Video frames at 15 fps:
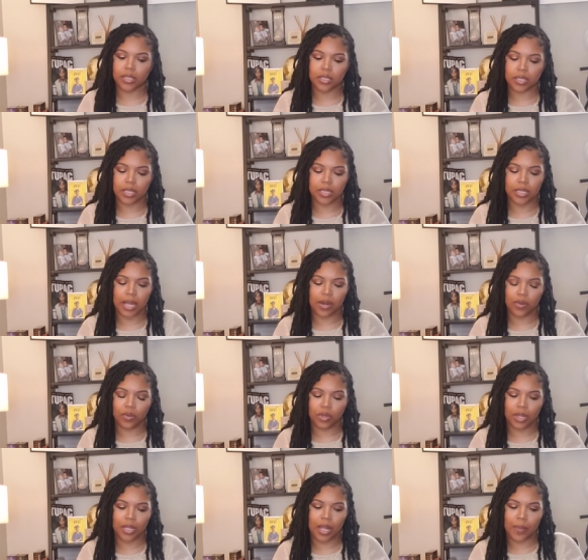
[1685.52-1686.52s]
this is. I
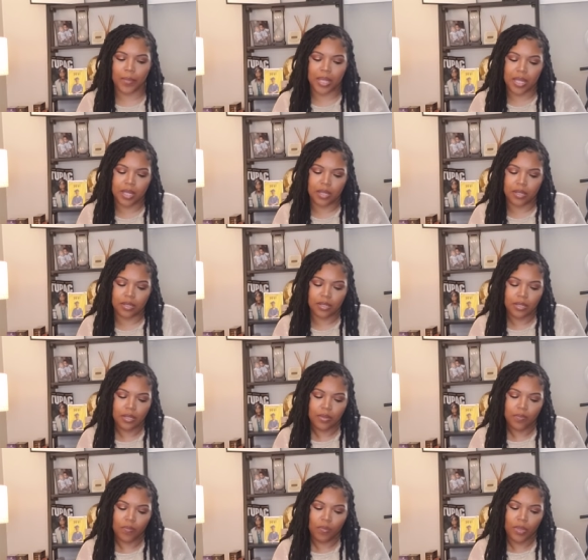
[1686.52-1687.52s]
don't I, I mean
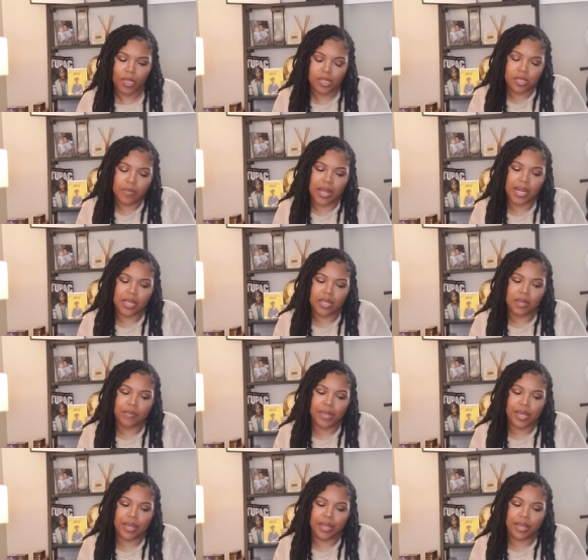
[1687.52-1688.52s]
Somebody
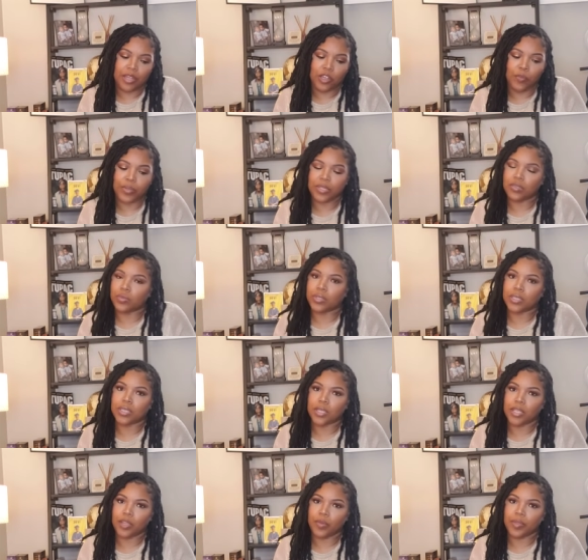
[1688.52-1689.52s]
could be an incubus or a
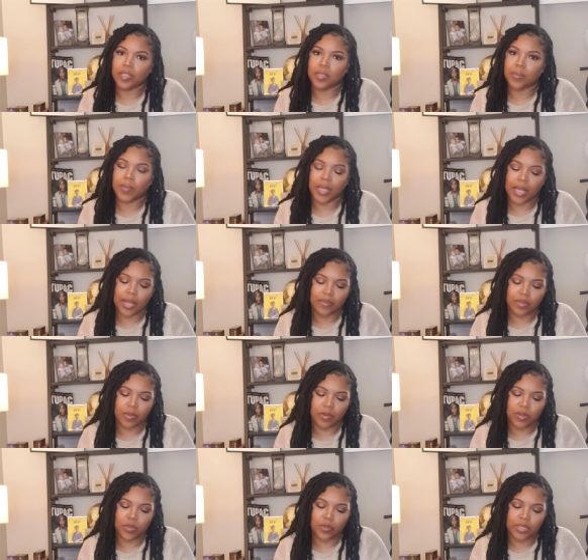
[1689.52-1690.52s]
succubus, something could have
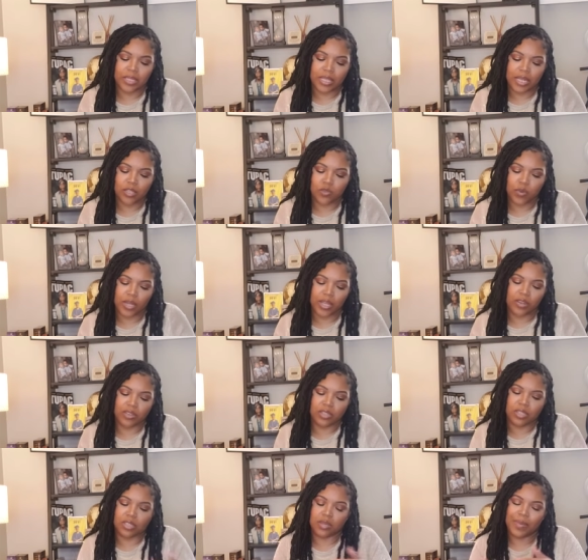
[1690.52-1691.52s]
something to do with sexual
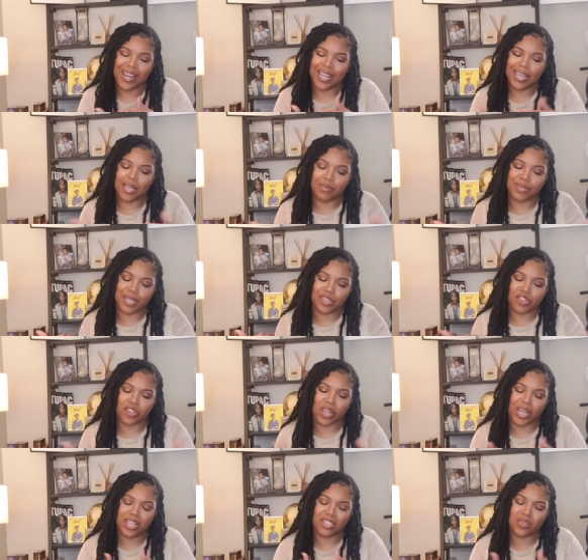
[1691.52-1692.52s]
energy. Somebody keeps
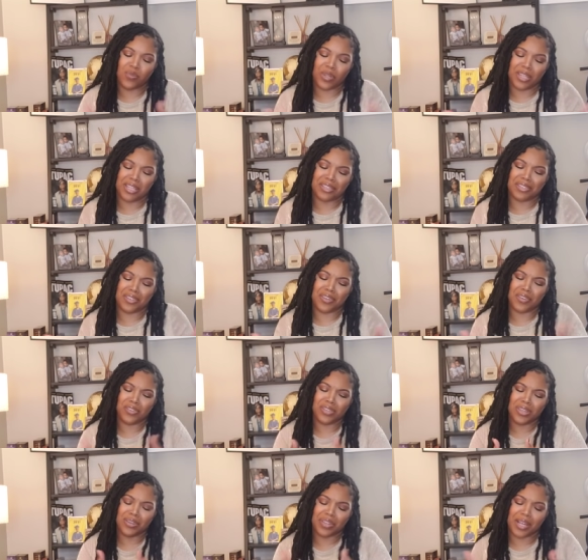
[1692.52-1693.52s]
exchanging with this
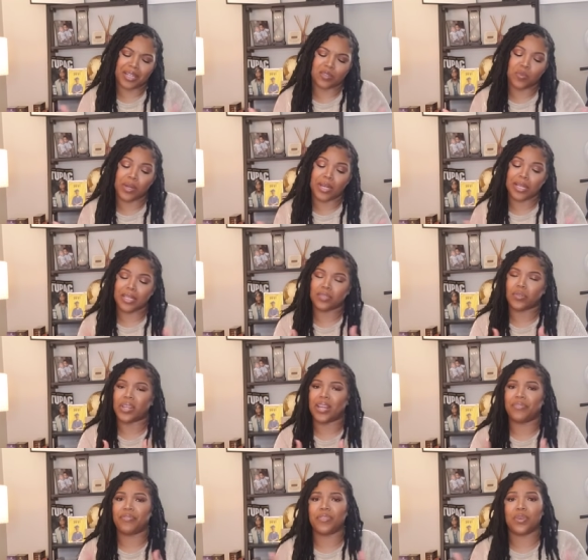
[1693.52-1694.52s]
energy, or that's what it is, or
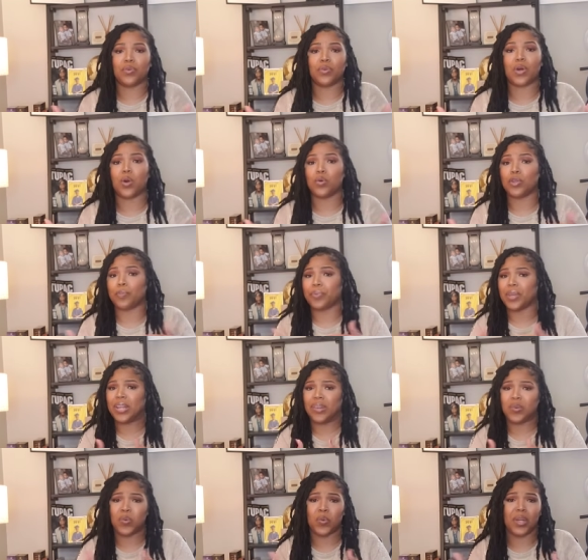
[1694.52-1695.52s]
they feel
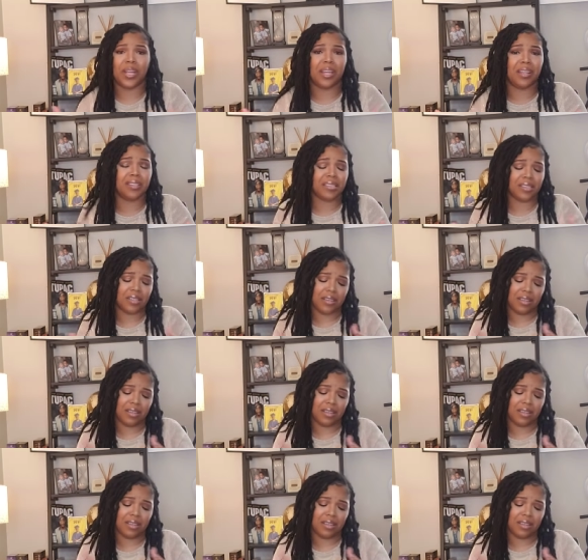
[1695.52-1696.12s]
codependent on it